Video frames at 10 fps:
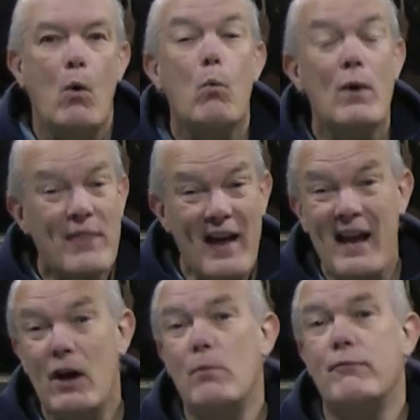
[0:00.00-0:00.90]
With the
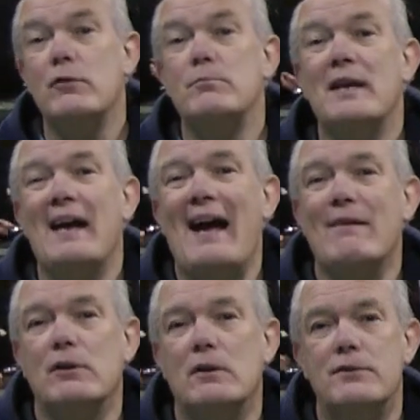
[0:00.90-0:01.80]
help from de
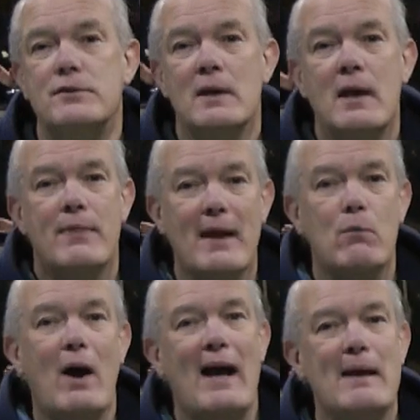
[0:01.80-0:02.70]
Havilland, they
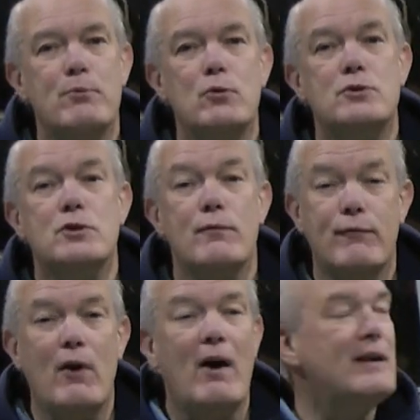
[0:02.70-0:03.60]
were able to
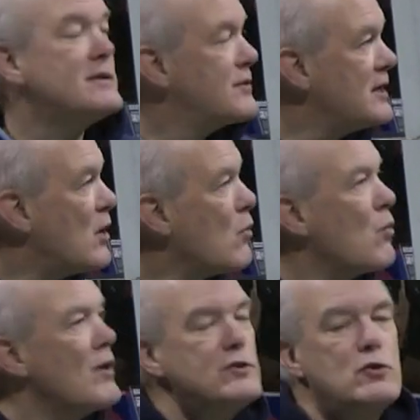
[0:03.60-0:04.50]
find the
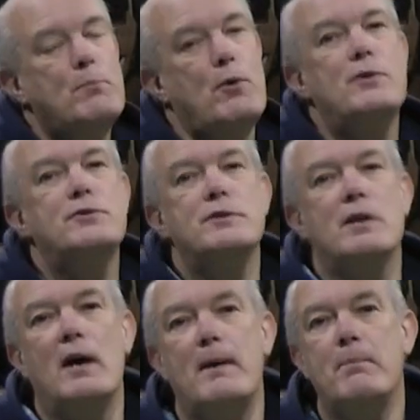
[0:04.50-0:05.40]
original
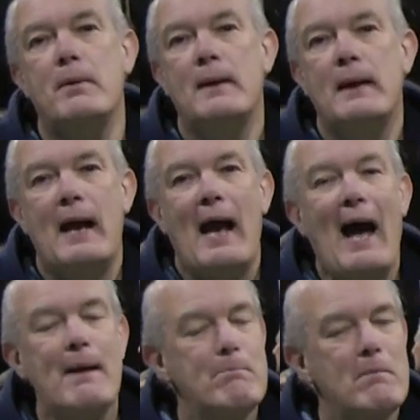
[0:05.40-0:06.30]
prototype,
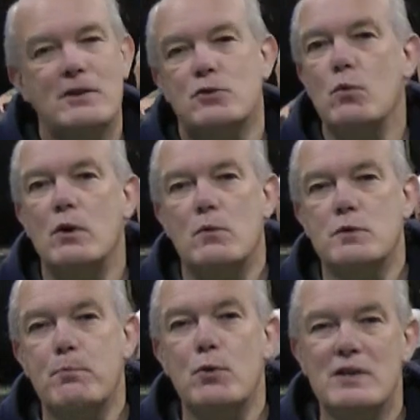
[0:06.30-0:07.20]
and much work
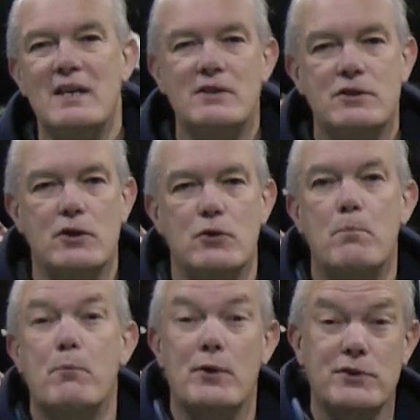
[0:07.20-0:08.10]
was put into
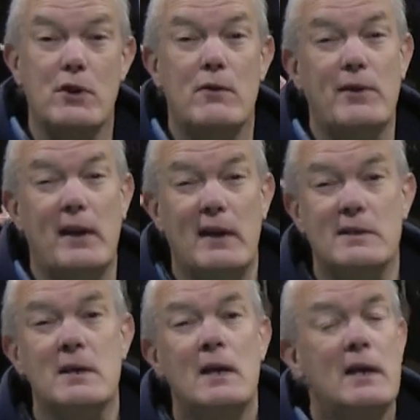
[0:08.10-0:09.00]
preserving
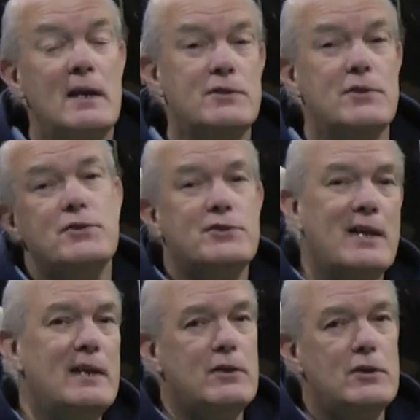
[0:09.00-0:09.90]
it into the
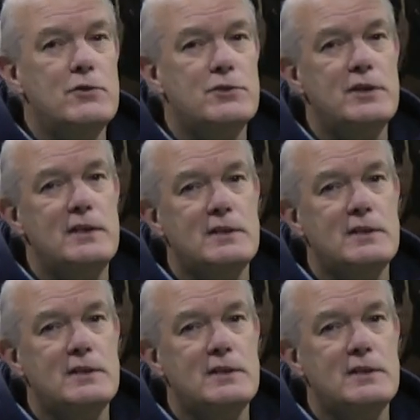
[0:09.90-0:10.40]
state that you see